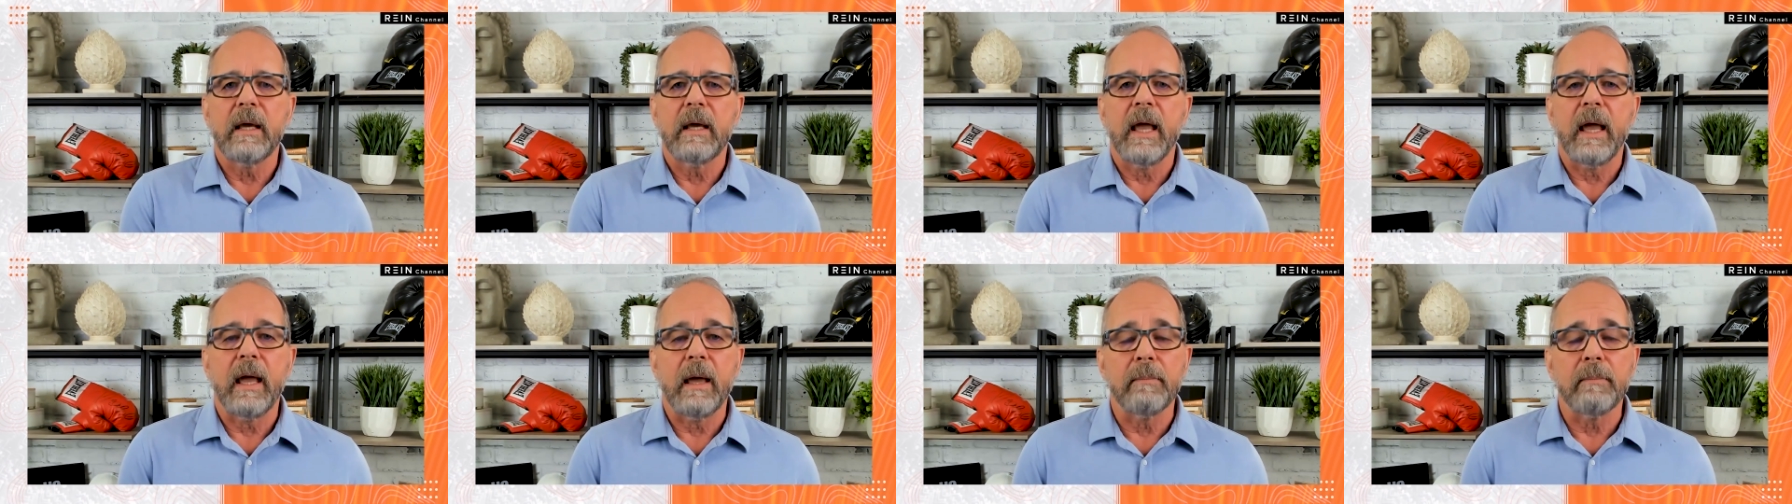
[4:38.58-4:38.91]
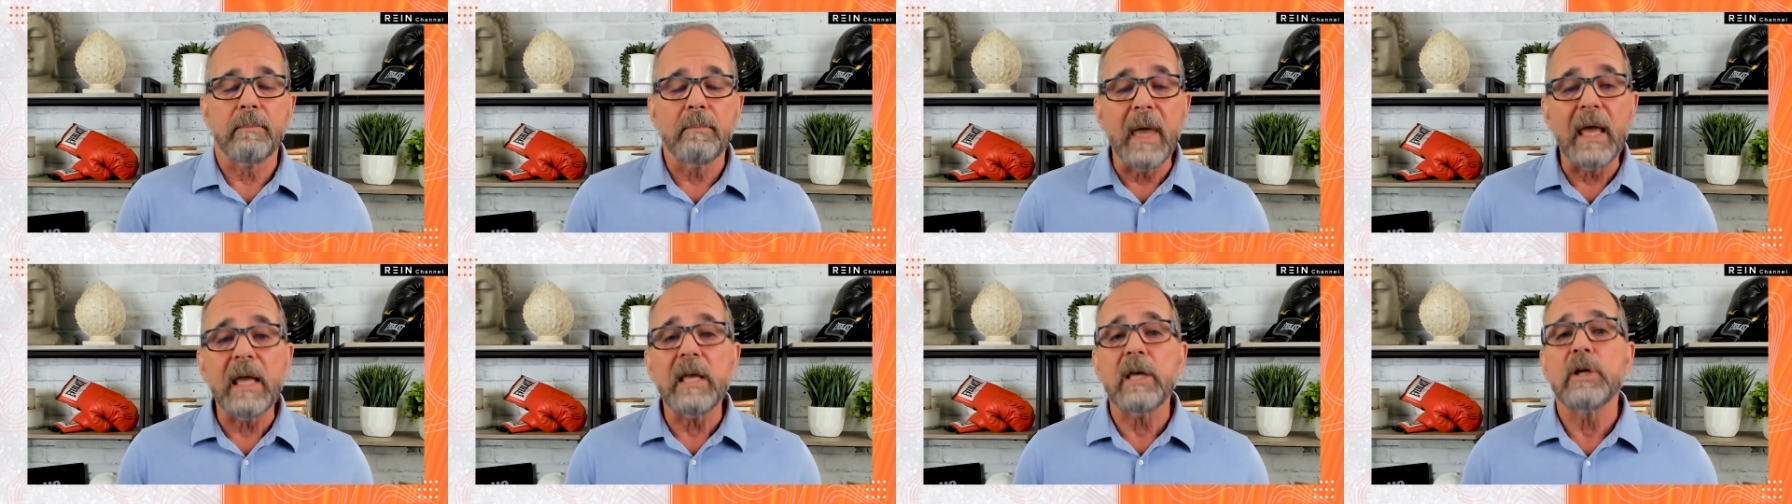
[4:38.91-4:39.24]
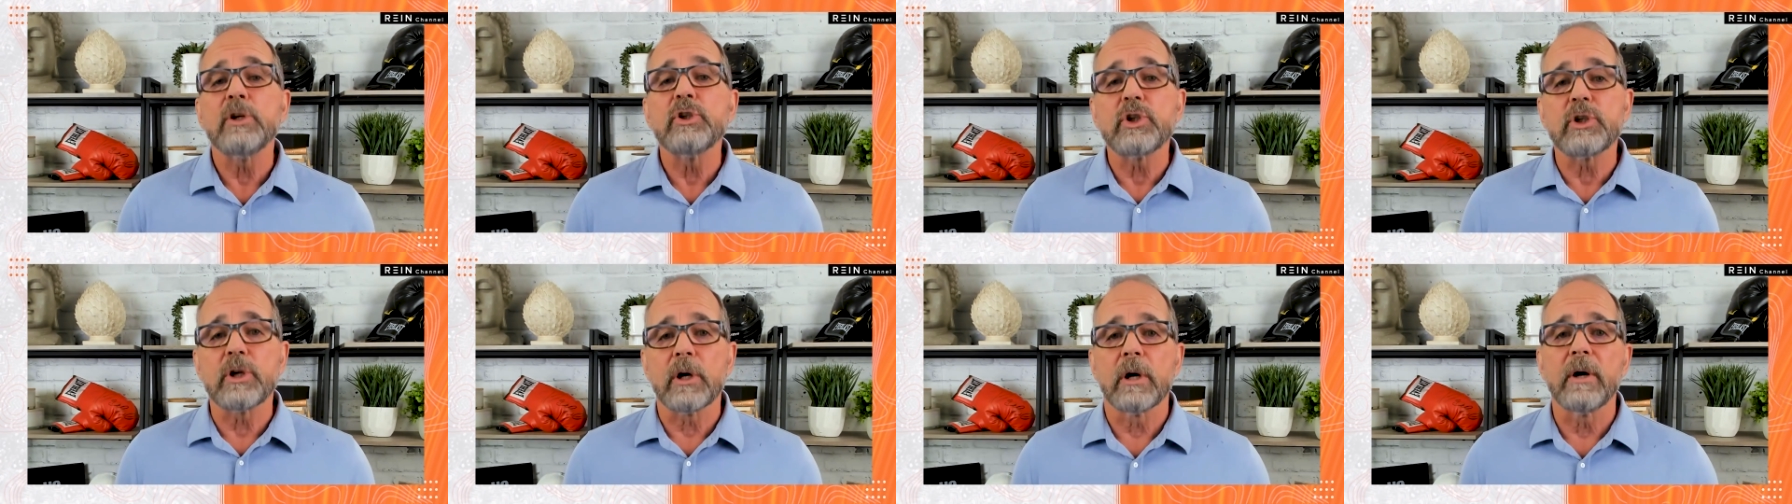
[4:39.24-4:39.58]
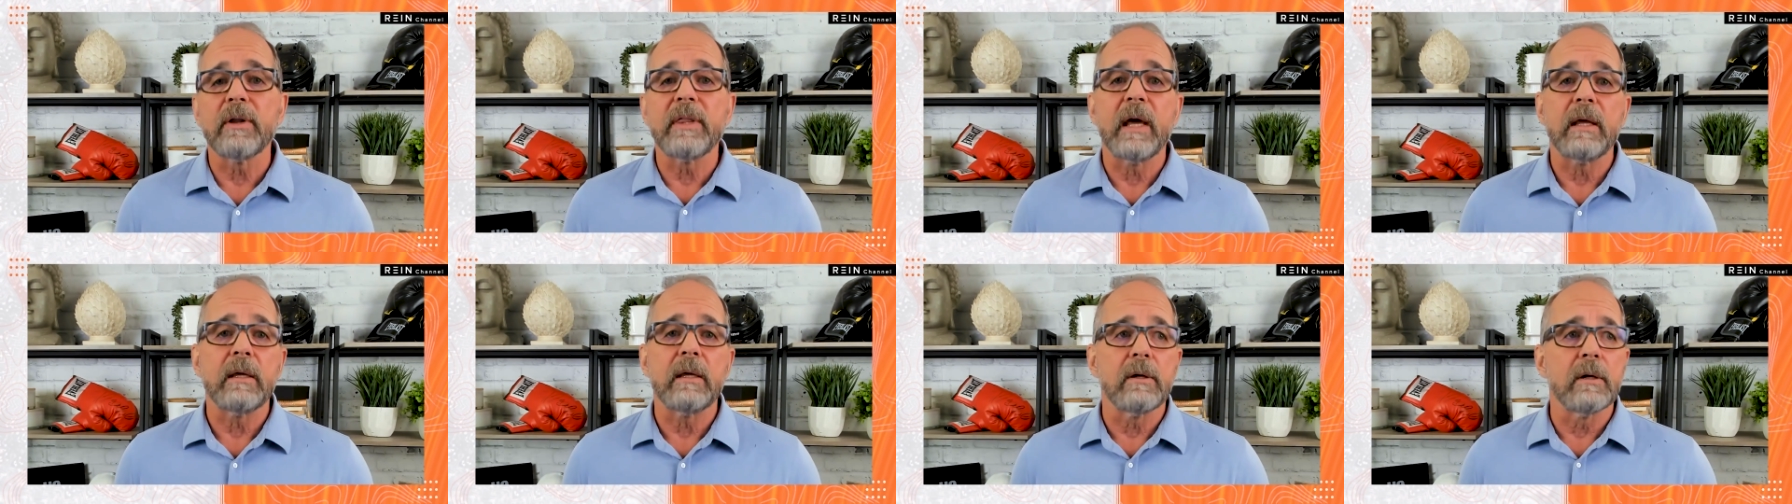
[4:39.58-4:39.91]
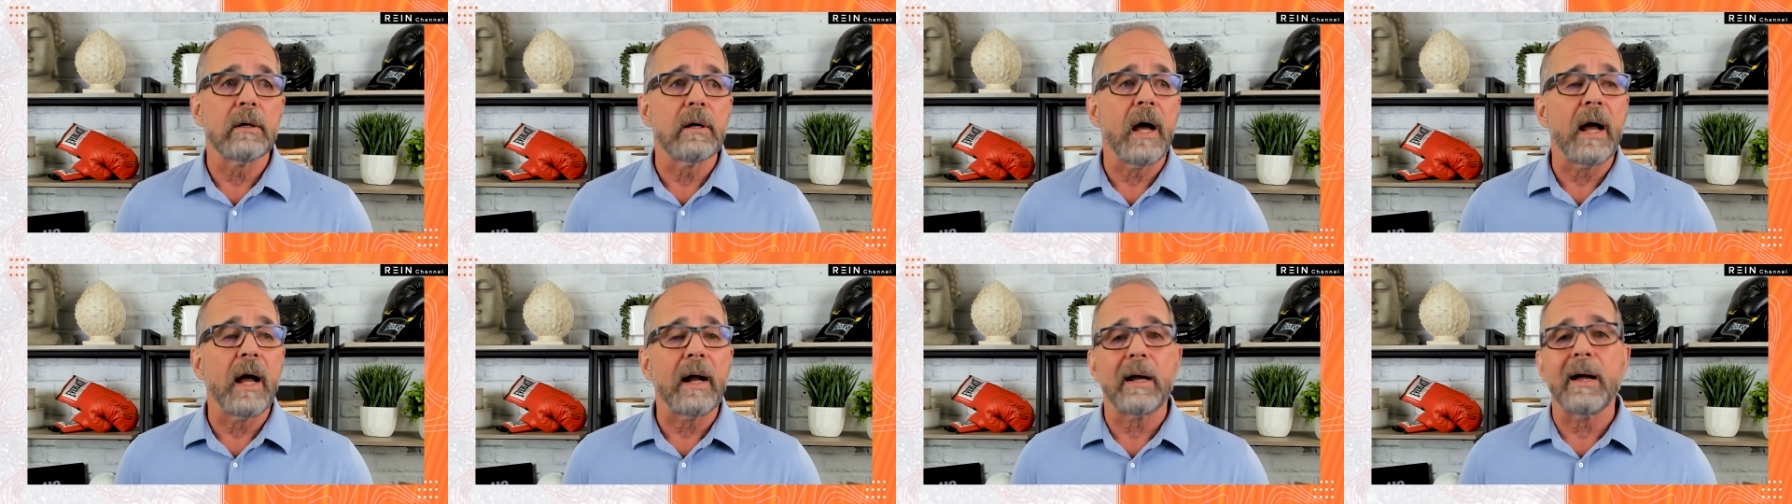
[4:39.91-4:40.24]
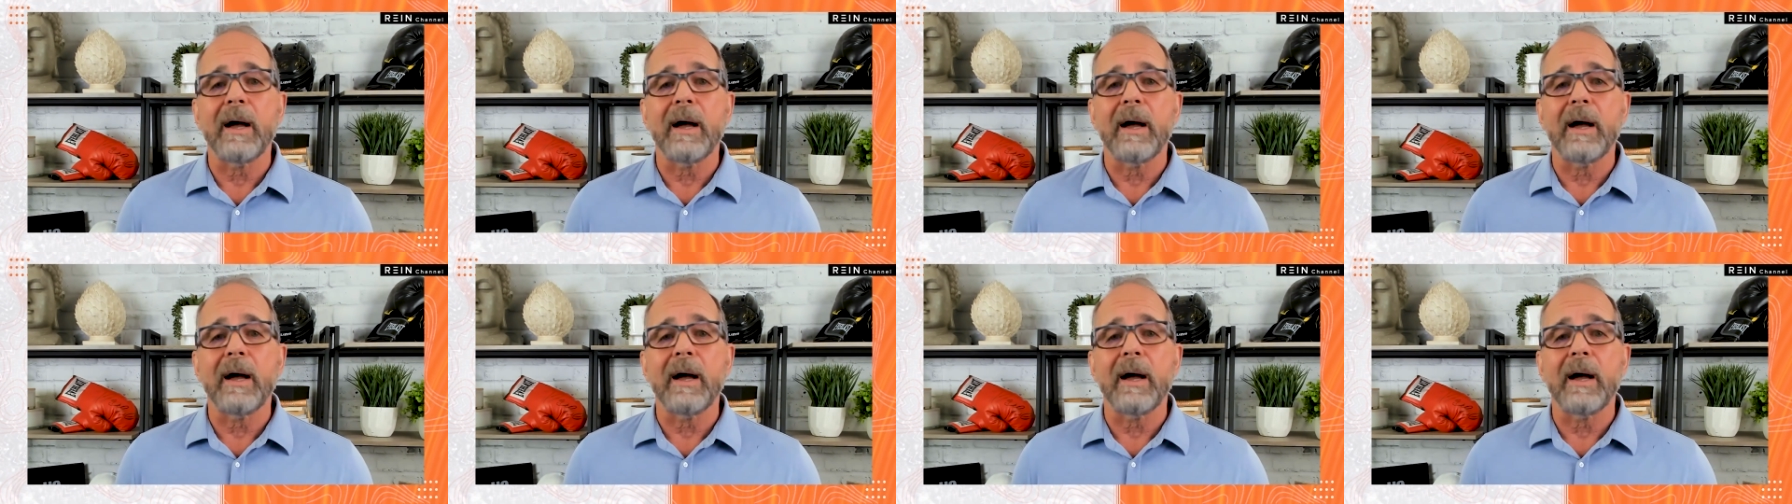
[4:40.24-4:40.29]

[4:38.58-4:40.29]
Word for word: and making sure that you're not